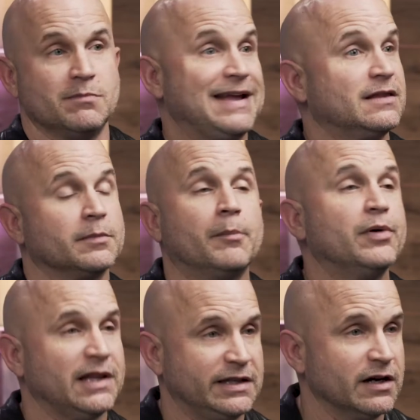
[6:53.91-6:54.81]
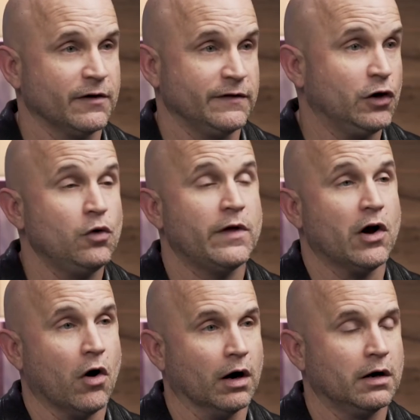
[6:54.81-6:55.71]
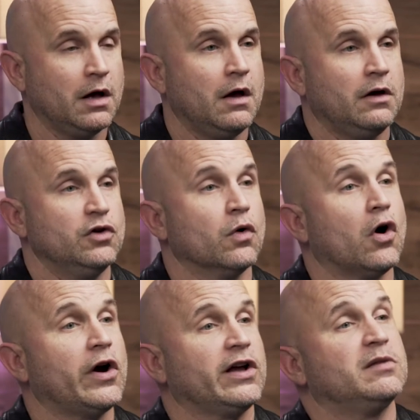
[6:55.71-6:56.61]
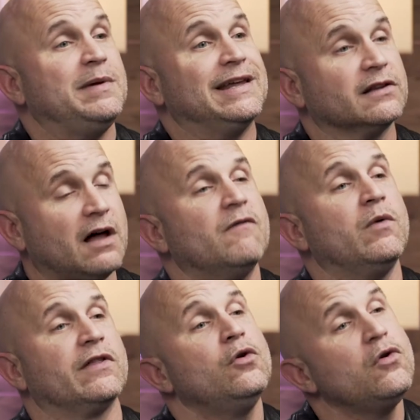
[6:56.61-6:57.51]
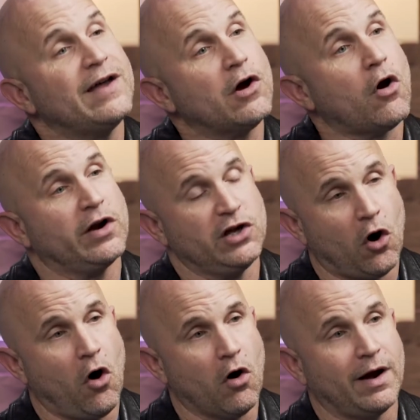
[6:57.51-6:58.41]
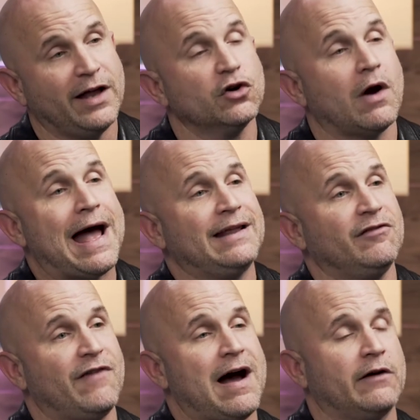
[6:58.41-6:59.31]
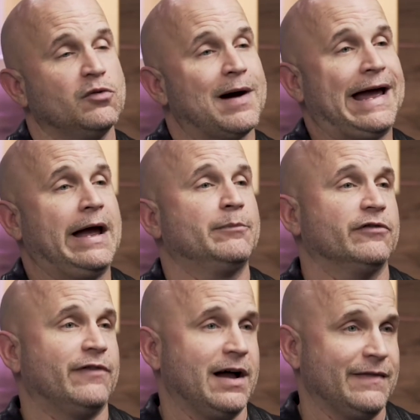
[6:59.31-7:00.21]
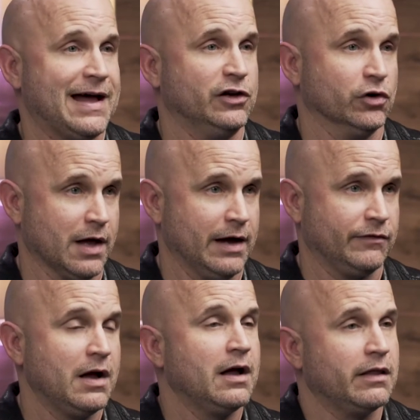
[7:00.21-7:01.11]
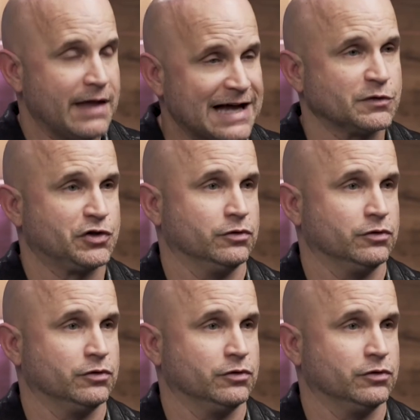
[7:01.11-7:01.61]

make them completely different than who they are. You are already going to be in love with who they already are, and you're adding value by amplifying that in your life. That's what you're